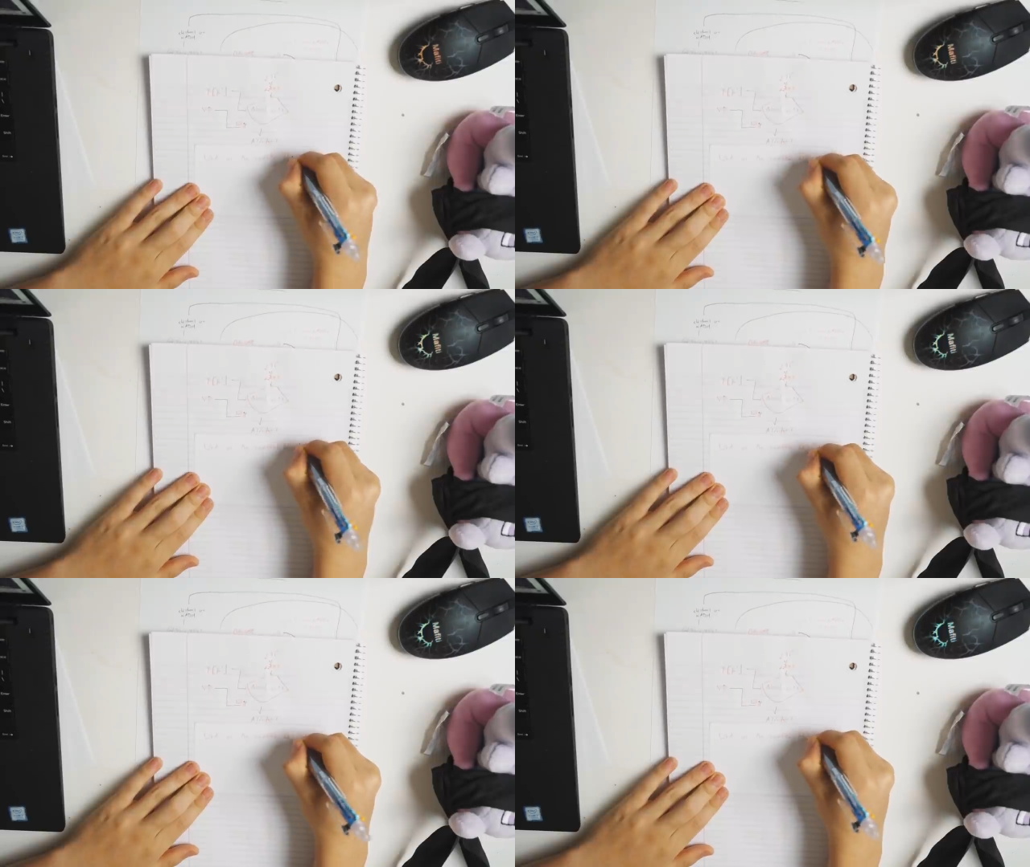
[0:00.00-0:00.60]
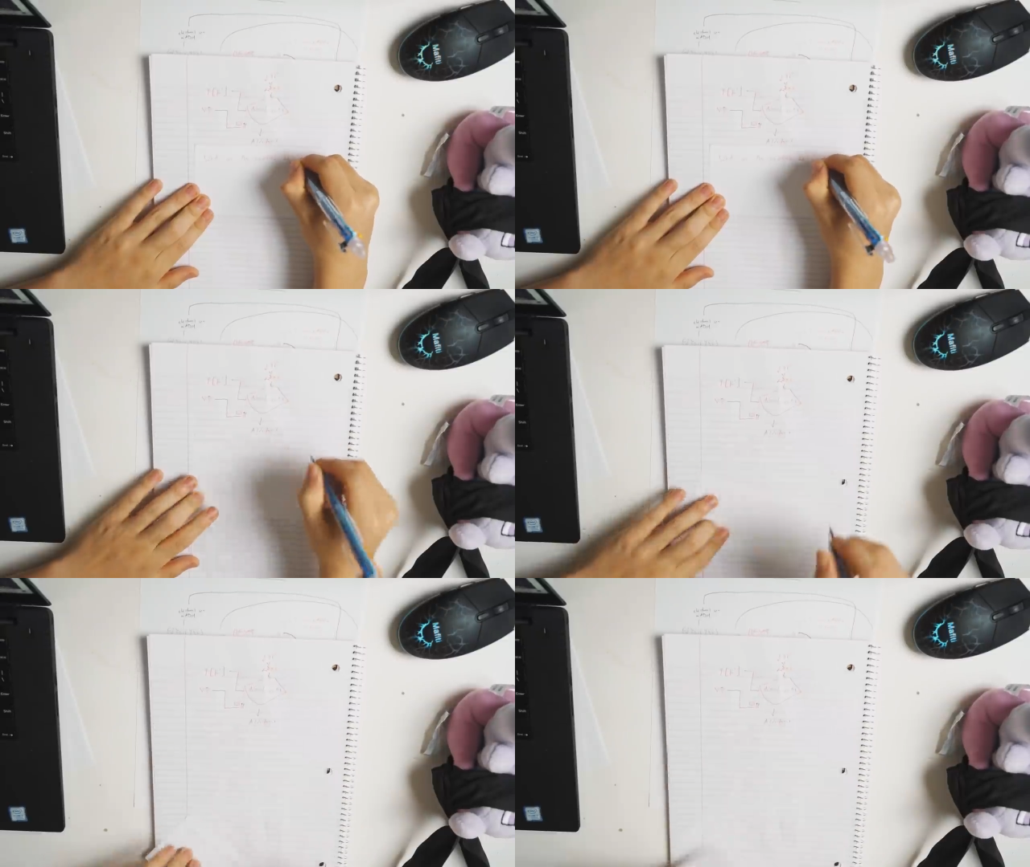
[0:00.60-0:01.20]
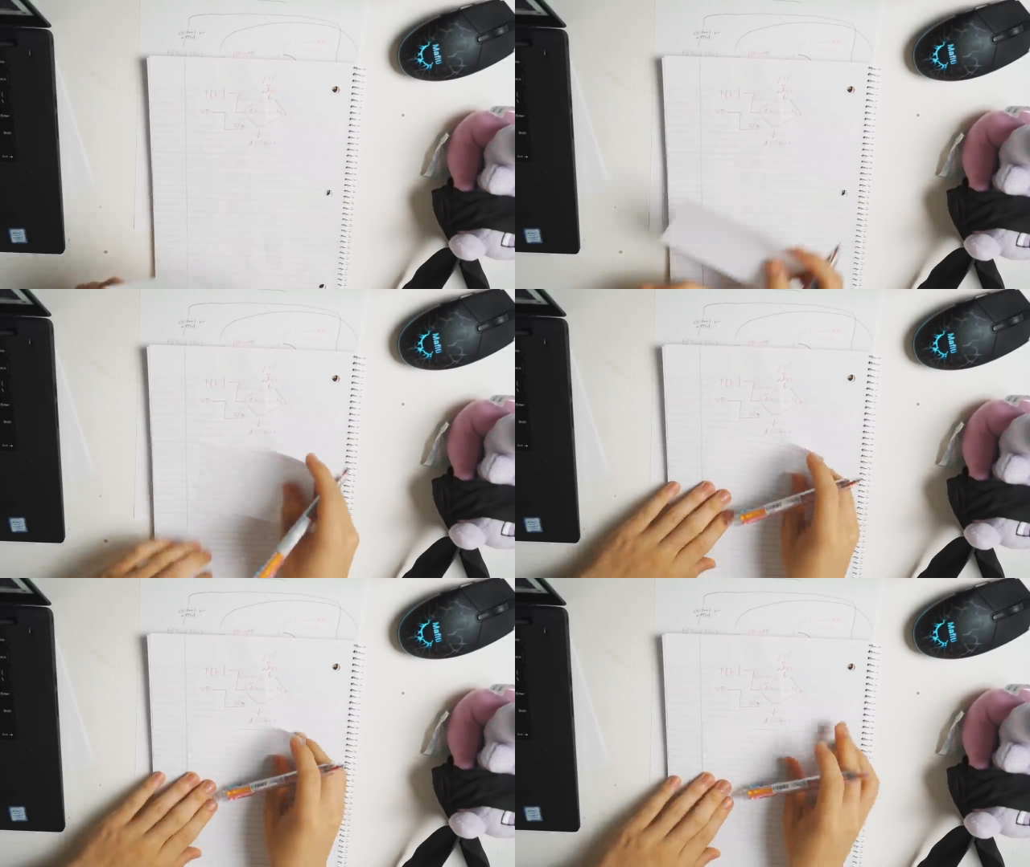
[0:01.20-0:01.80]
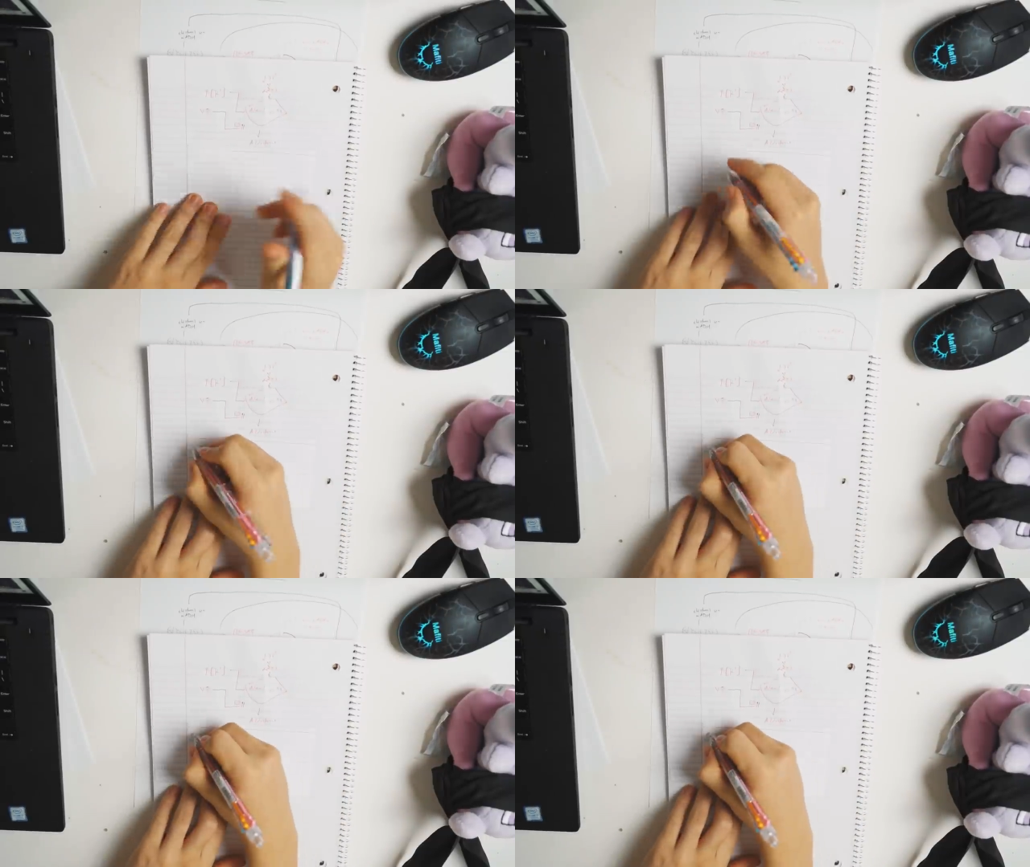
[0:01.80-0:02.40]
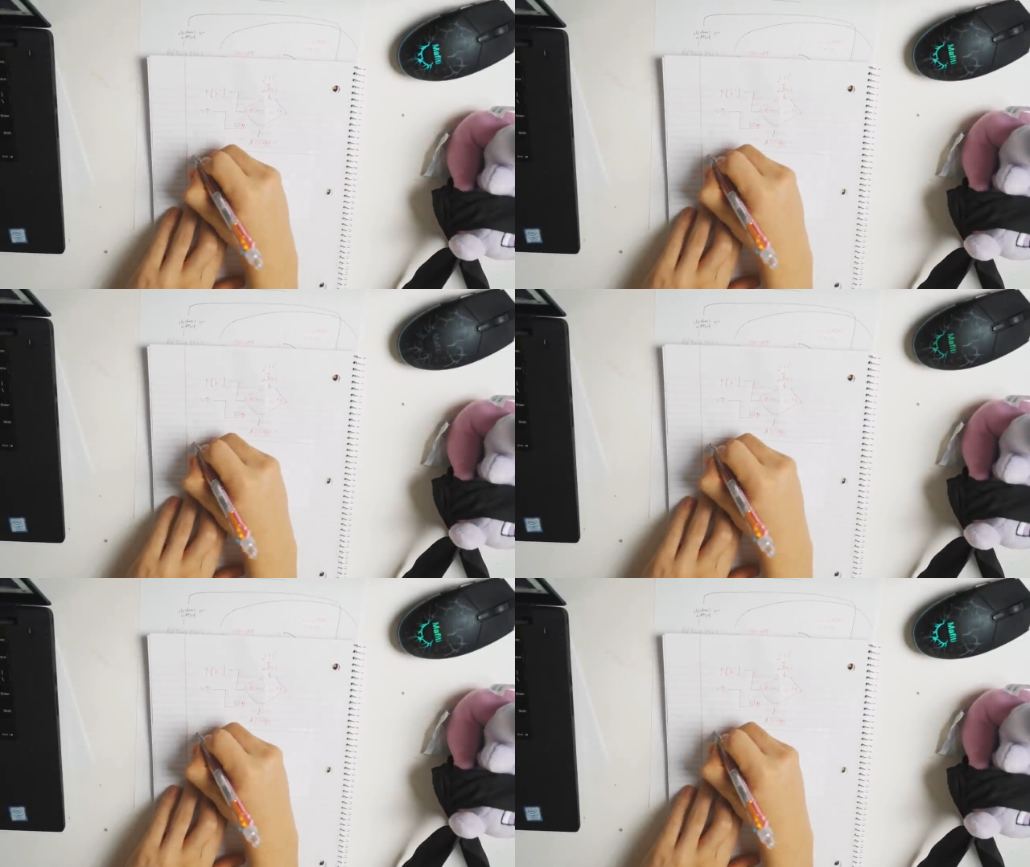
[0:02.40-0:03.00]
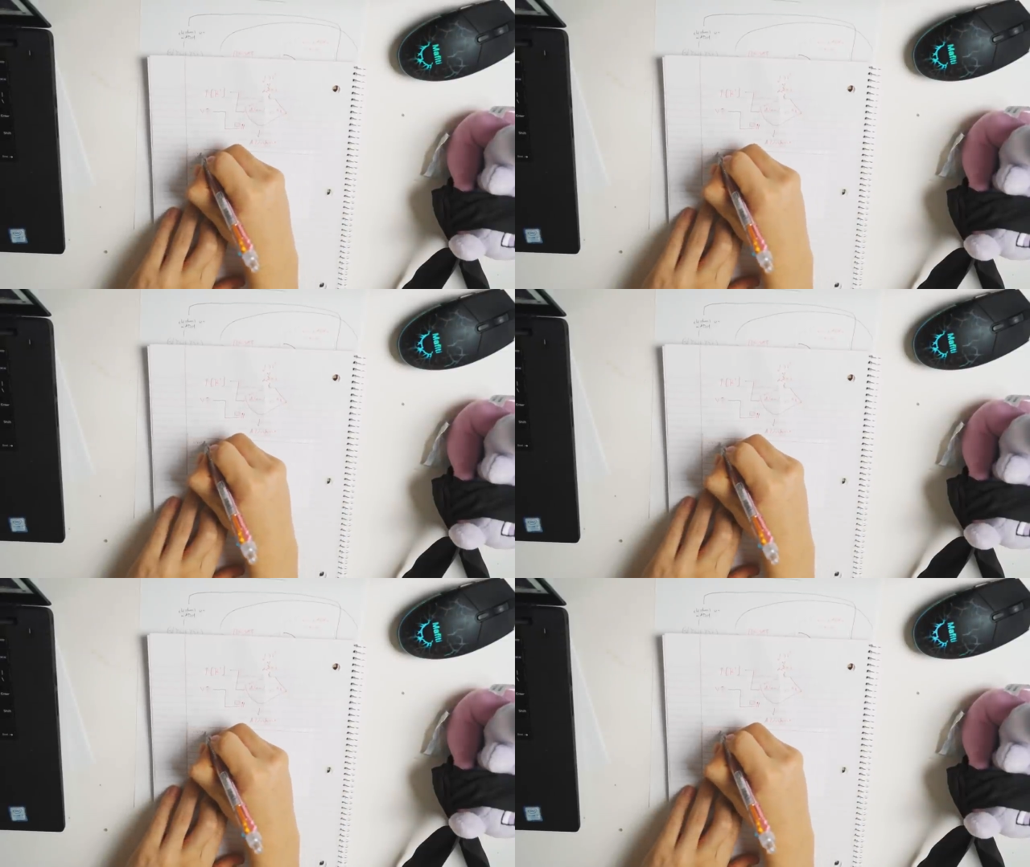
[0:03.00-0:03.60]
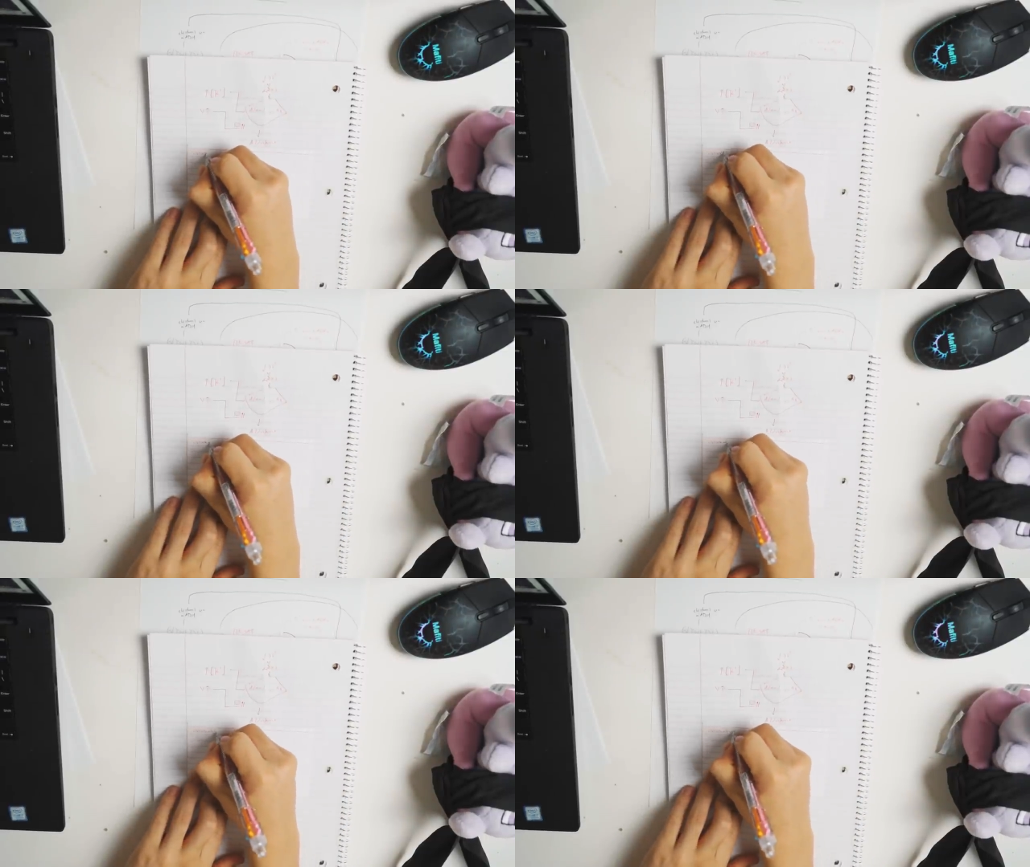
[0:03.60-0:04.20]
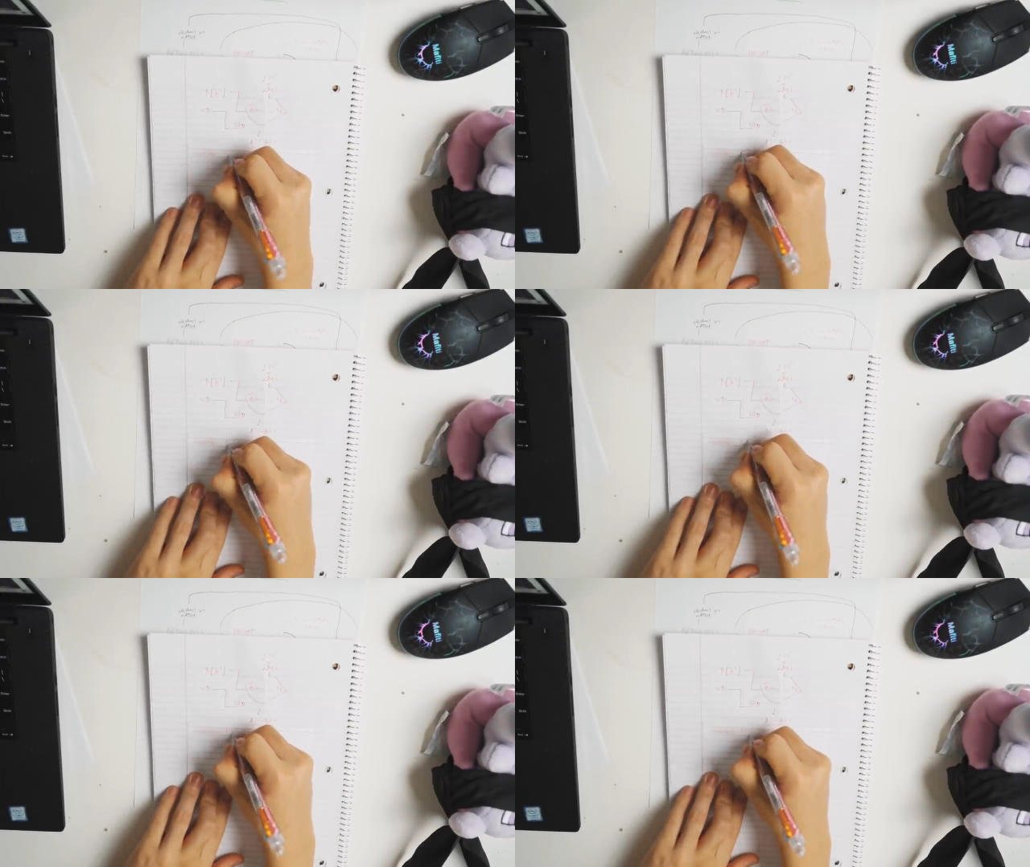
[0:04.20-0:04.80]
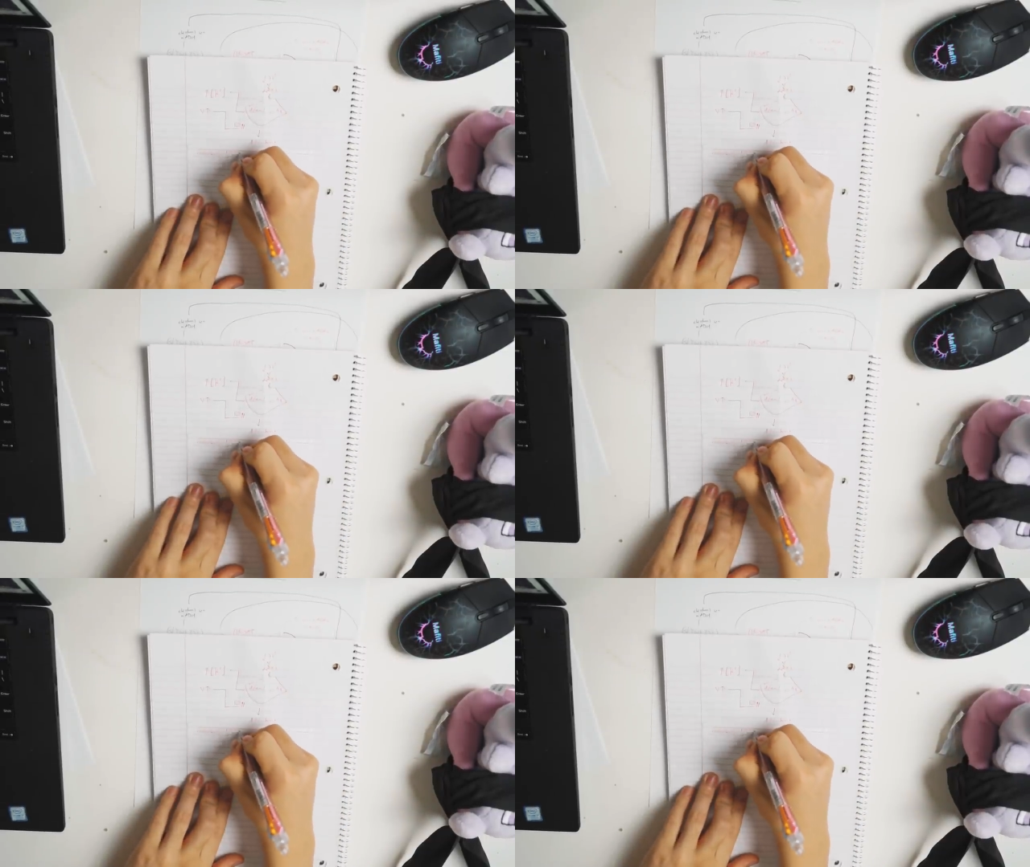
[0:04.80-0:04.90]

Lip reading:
Nobody's mouth can be seen.